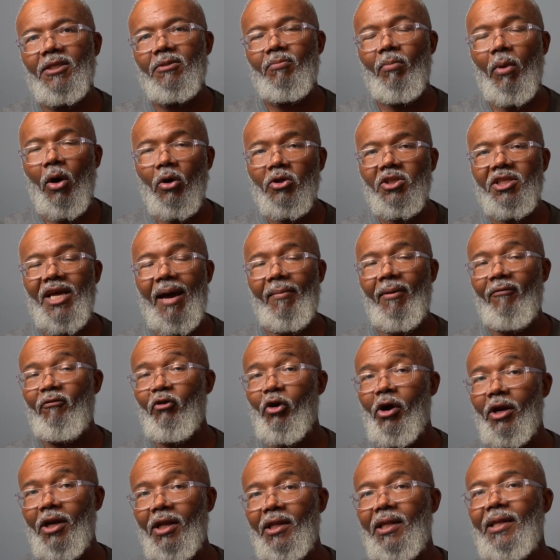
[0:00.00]
Most time, if you're
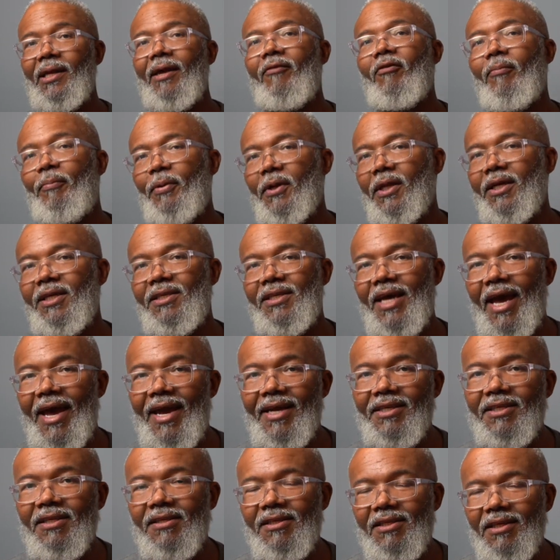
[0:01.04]
going to leave a police
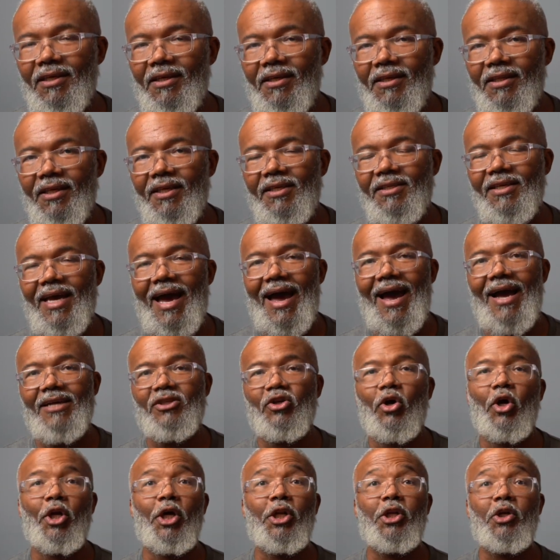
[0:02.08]
agency, these guys are
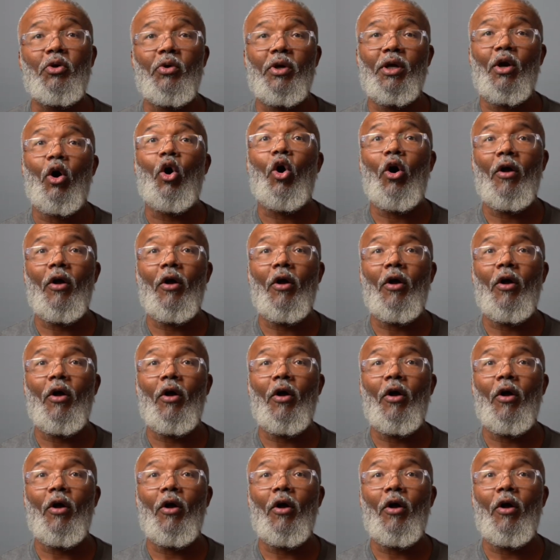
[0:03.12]
going to do it on